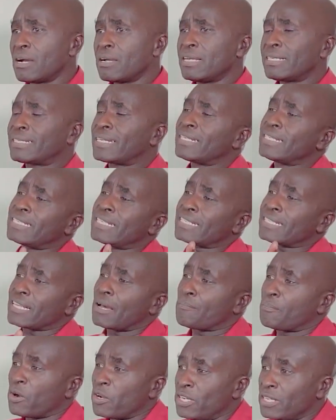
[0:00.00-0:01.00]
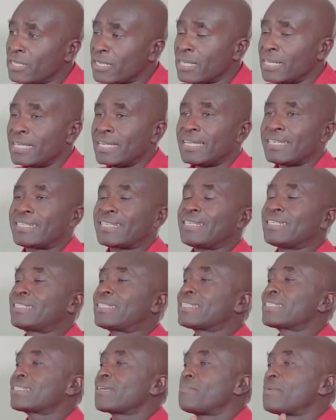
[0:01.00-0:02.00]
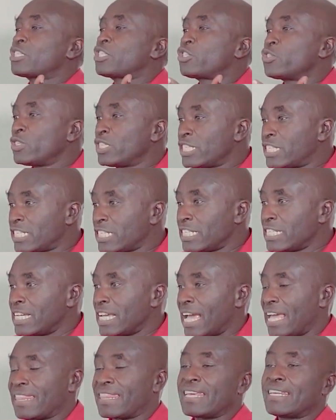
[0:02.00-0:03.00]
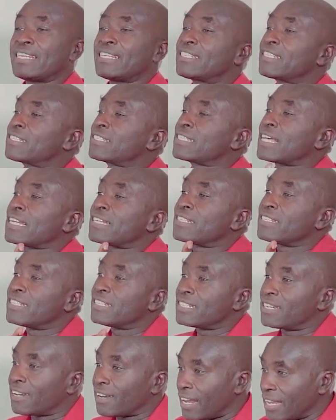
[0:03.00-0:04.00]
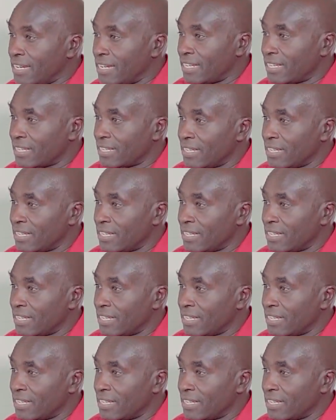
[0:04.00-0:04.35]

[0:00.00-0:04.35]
It reaches a point, it reaches a maturity, and then it starts declining.